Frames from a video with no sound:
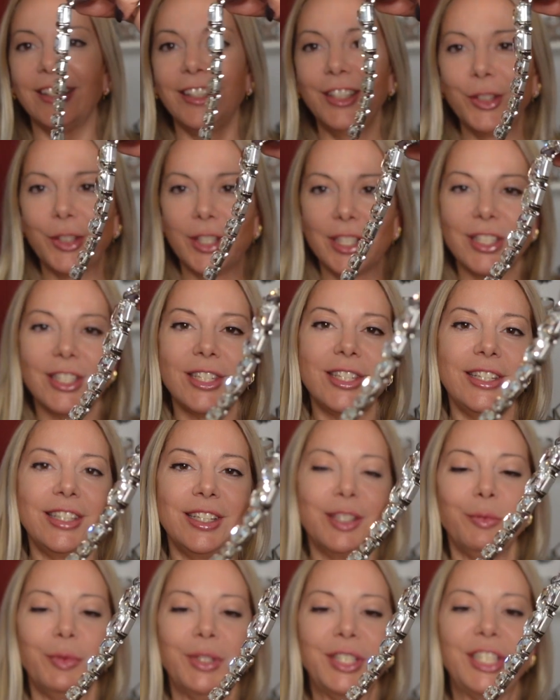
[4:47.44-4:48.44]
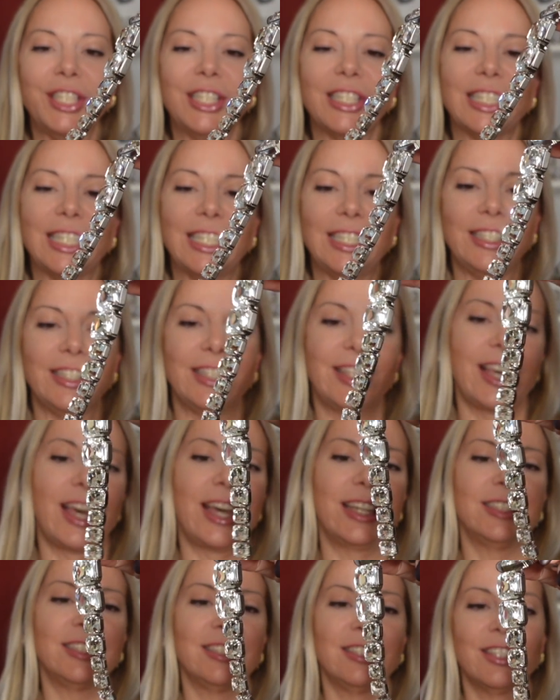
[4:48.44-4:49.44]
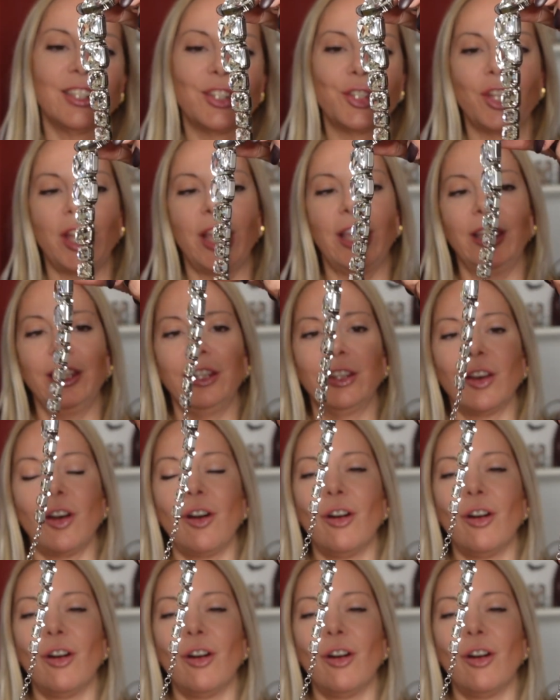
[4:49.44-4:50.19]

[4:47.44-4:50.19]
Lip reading: You can see immediately that the chain